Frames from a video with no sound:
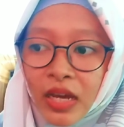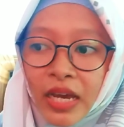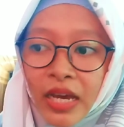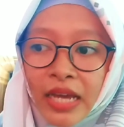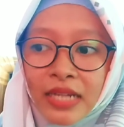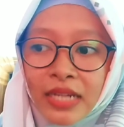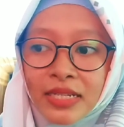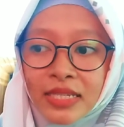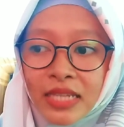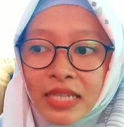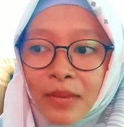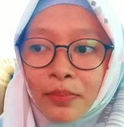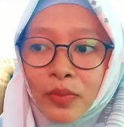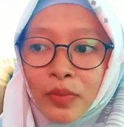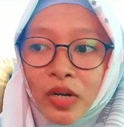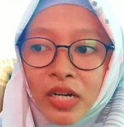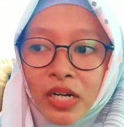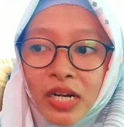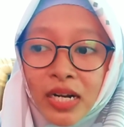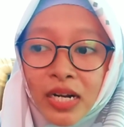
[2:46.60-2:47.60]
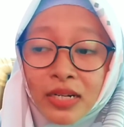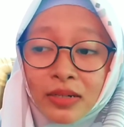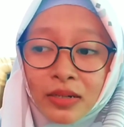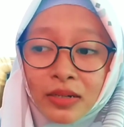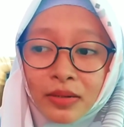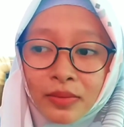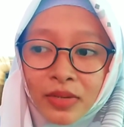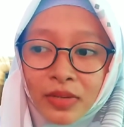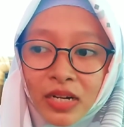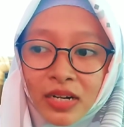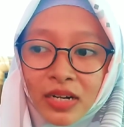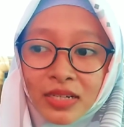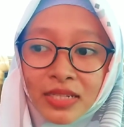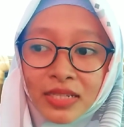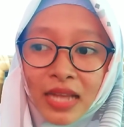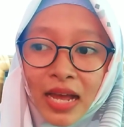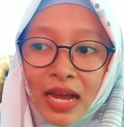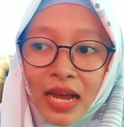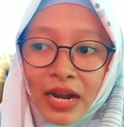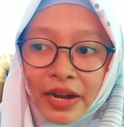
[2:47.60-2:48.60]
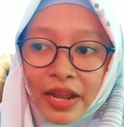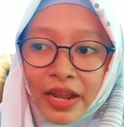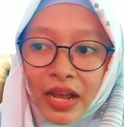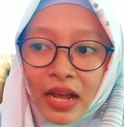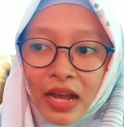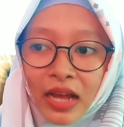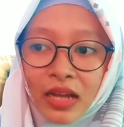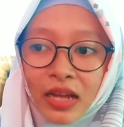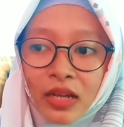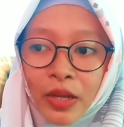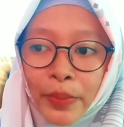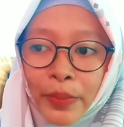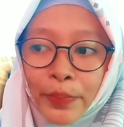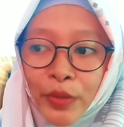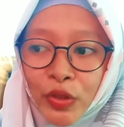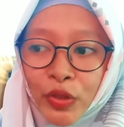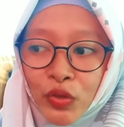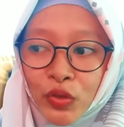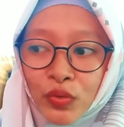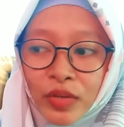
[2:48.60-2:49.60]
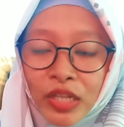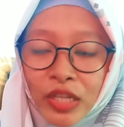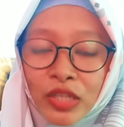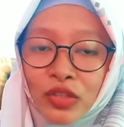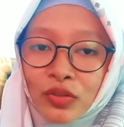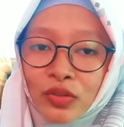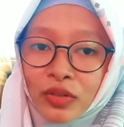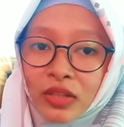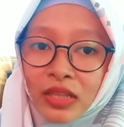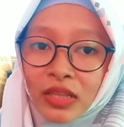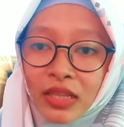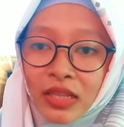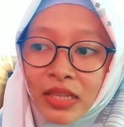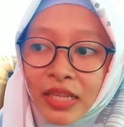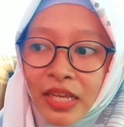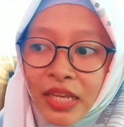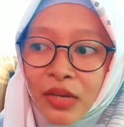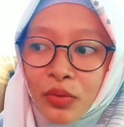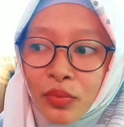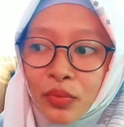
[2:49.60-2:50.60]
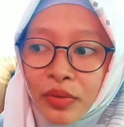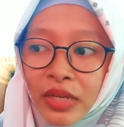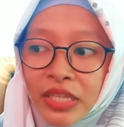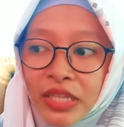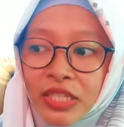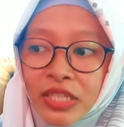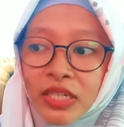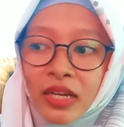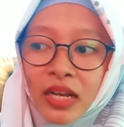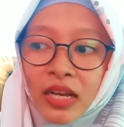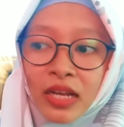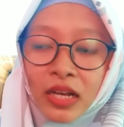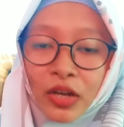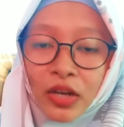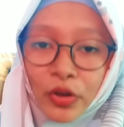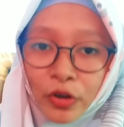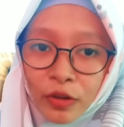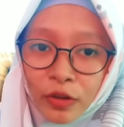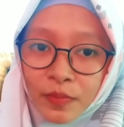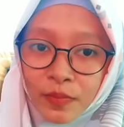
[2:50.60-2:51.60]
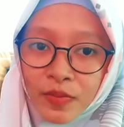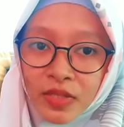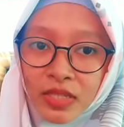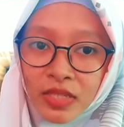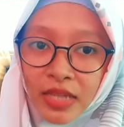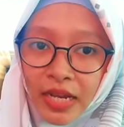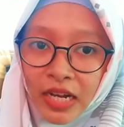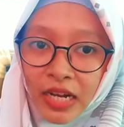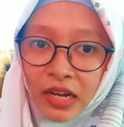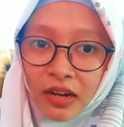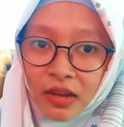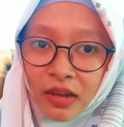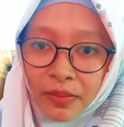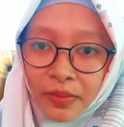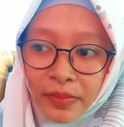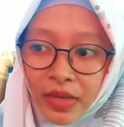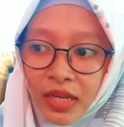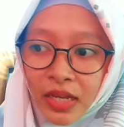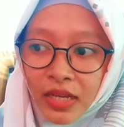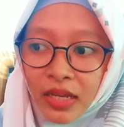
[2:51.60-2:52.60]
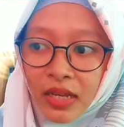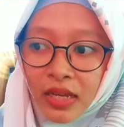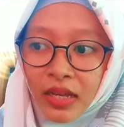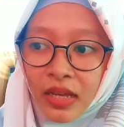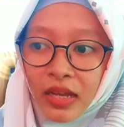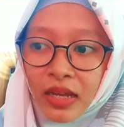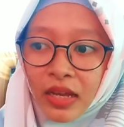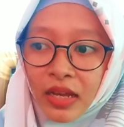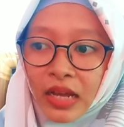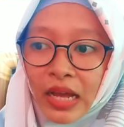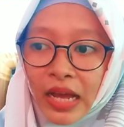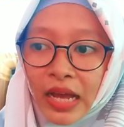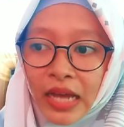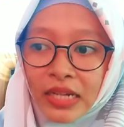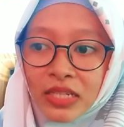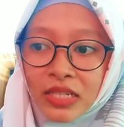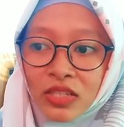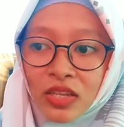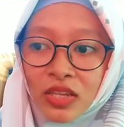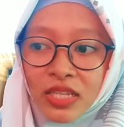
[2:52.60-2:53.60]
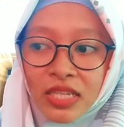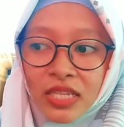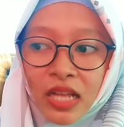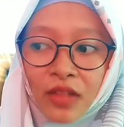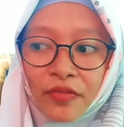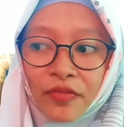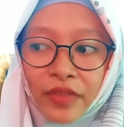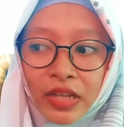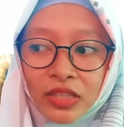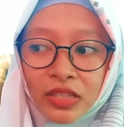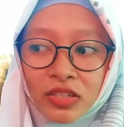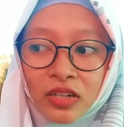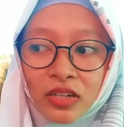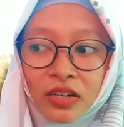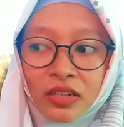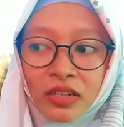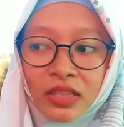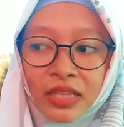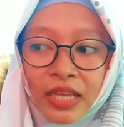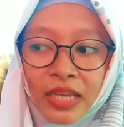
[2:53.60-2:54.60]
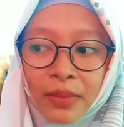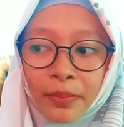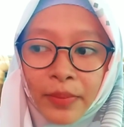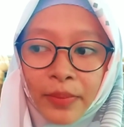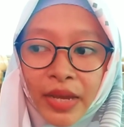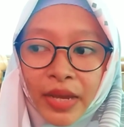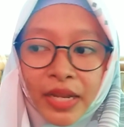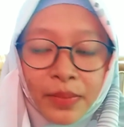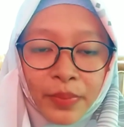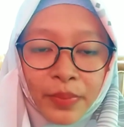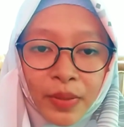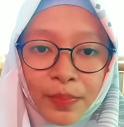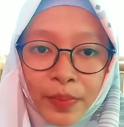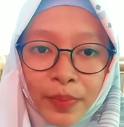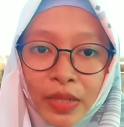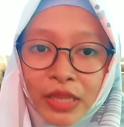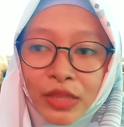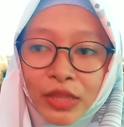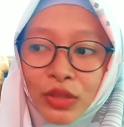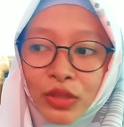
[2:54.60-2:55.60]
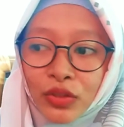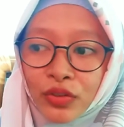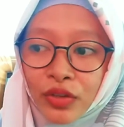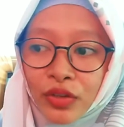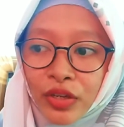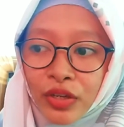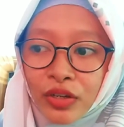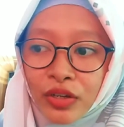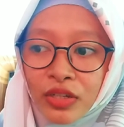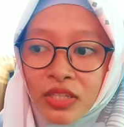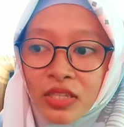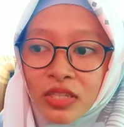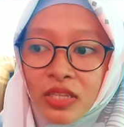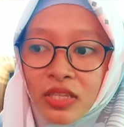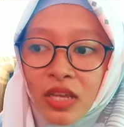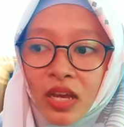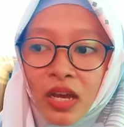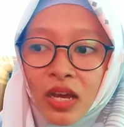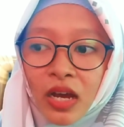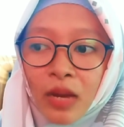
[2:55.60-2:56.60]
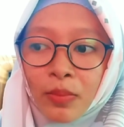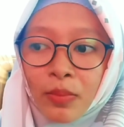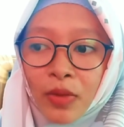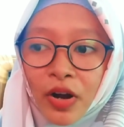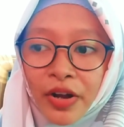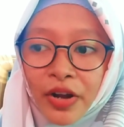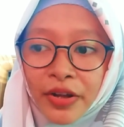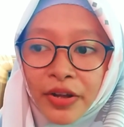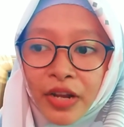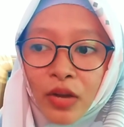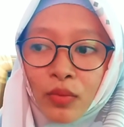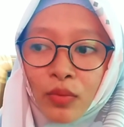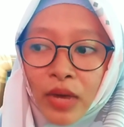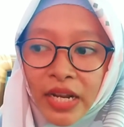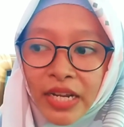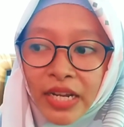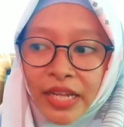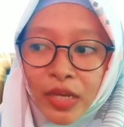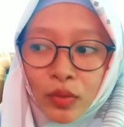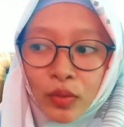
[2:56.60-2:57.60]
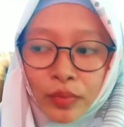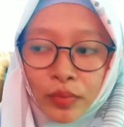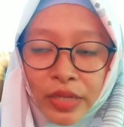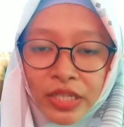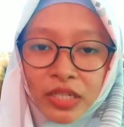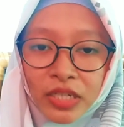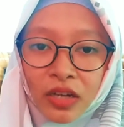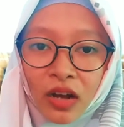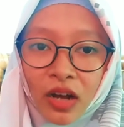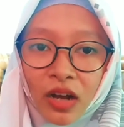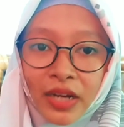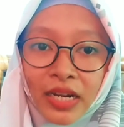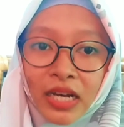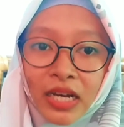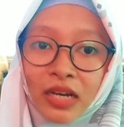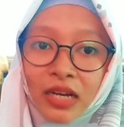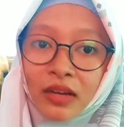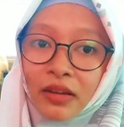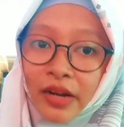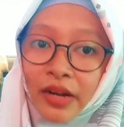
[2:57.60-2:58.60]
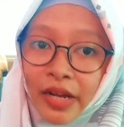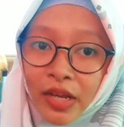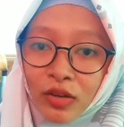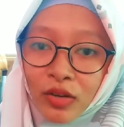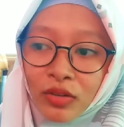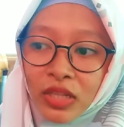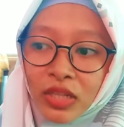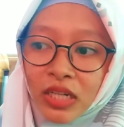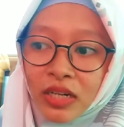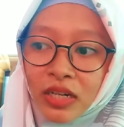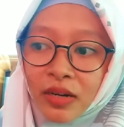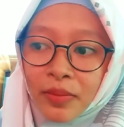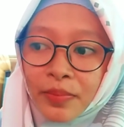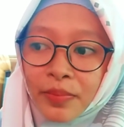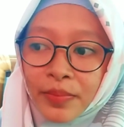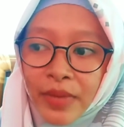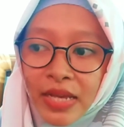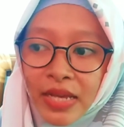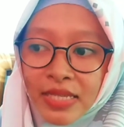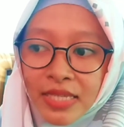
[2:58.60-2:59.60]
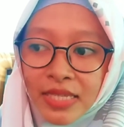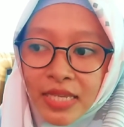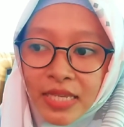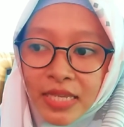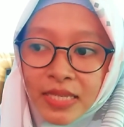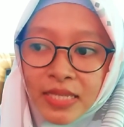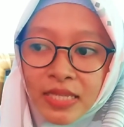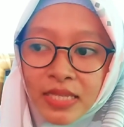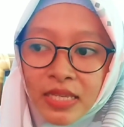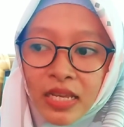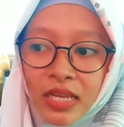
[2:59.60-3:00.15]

In some borders area between two language groups, economic and social factors lead many people to use more than one language on a regular basis.